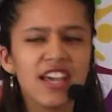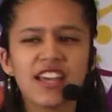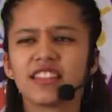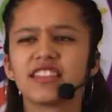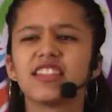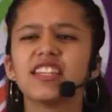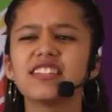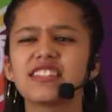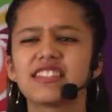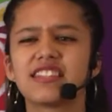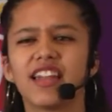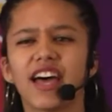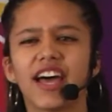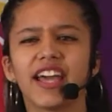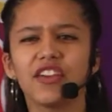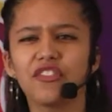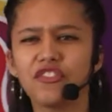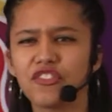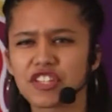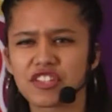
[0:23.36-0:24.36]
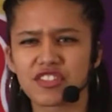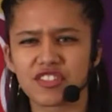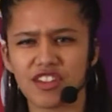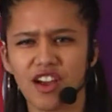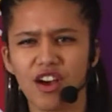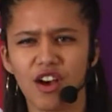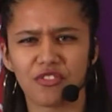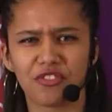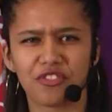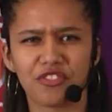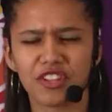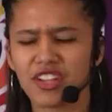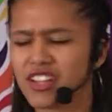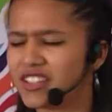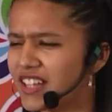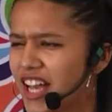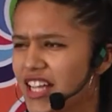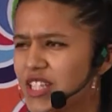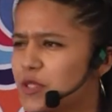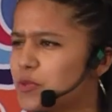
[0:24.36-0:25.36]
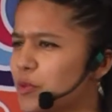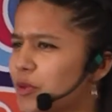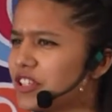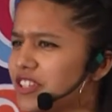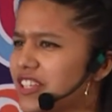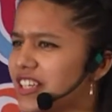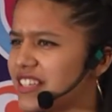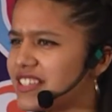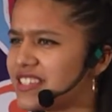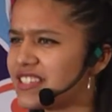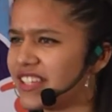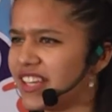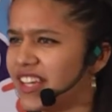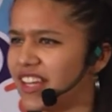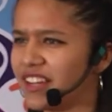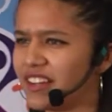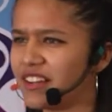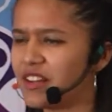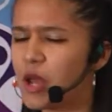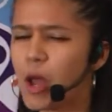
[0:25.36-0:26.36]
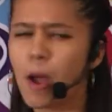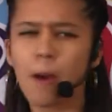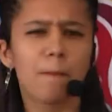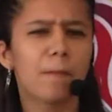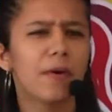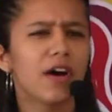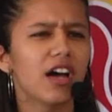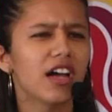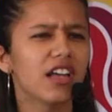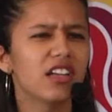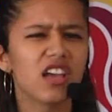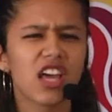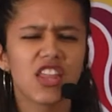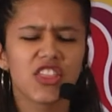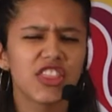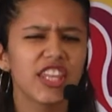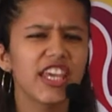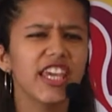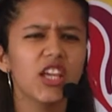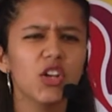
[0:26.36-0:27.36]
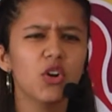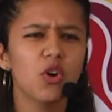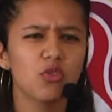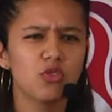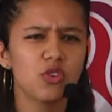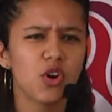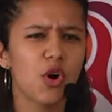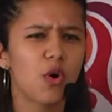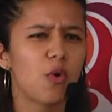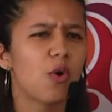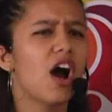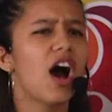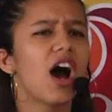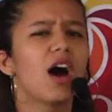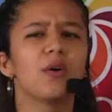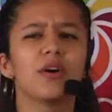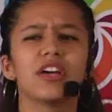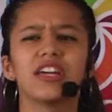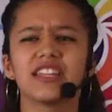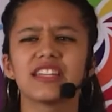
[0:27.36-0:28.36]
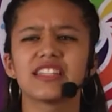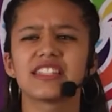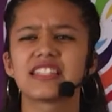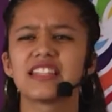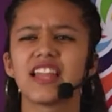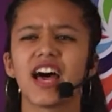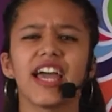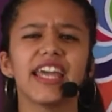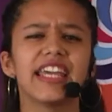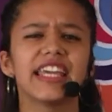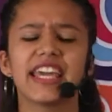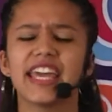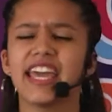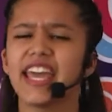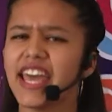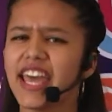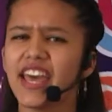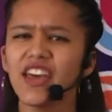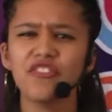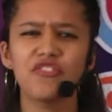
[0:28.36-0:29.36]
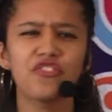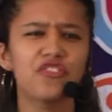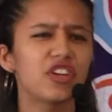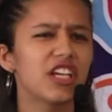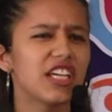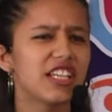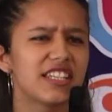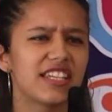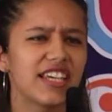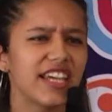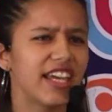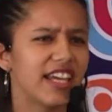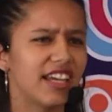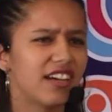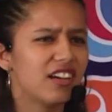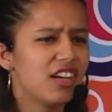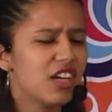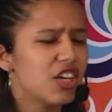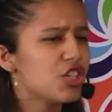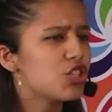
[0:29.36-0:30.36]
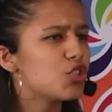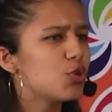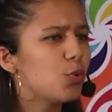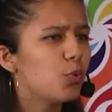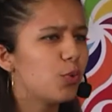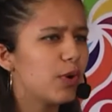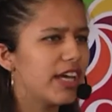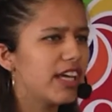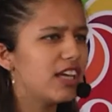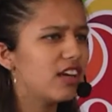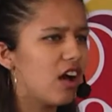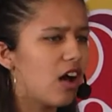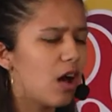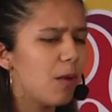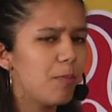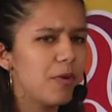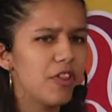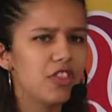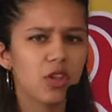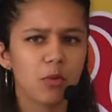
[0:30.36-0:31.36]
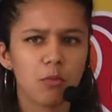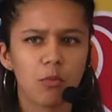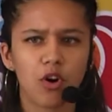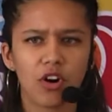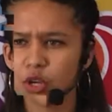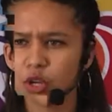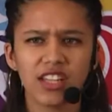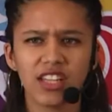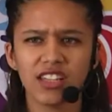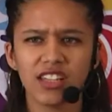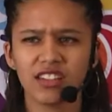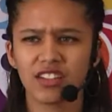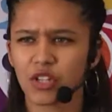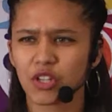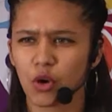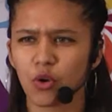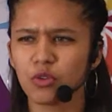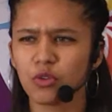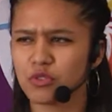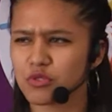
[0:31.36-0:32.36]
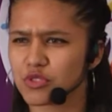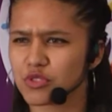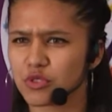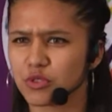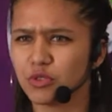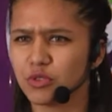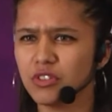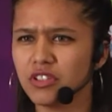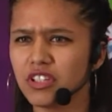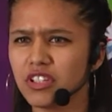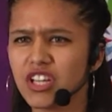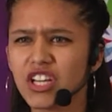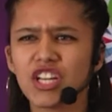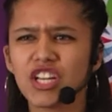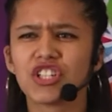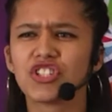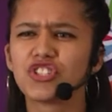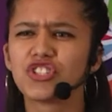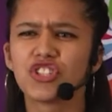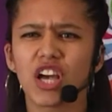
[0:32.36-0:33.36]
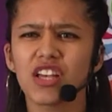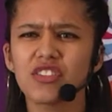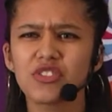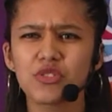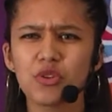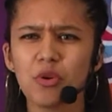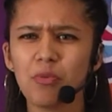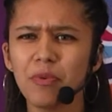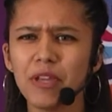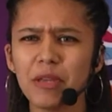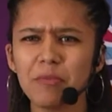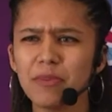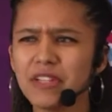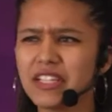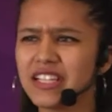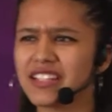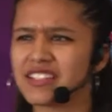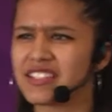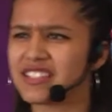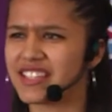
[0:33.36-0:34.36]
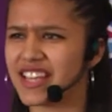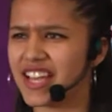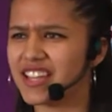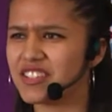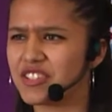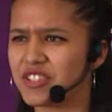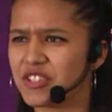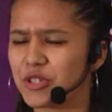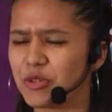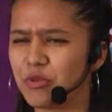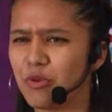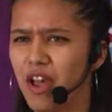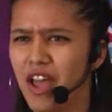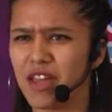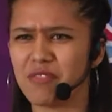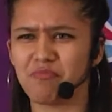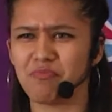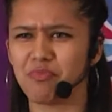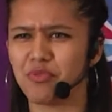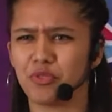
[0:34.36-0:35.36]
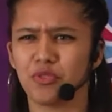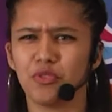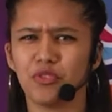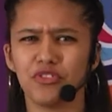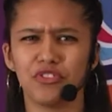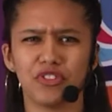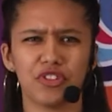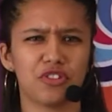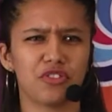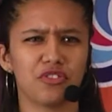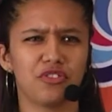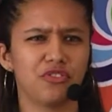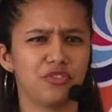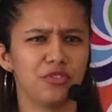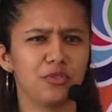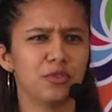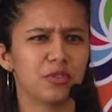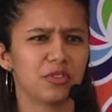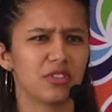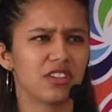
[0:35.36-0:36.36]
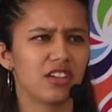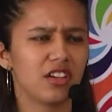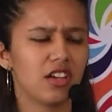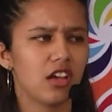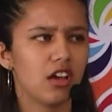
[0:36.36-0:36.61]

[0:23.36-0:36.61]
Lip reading: This life is tough, that's what they say, but they don't know how it is like every day to wake up in the morning and go to school just so people can test you and prove you're a fool.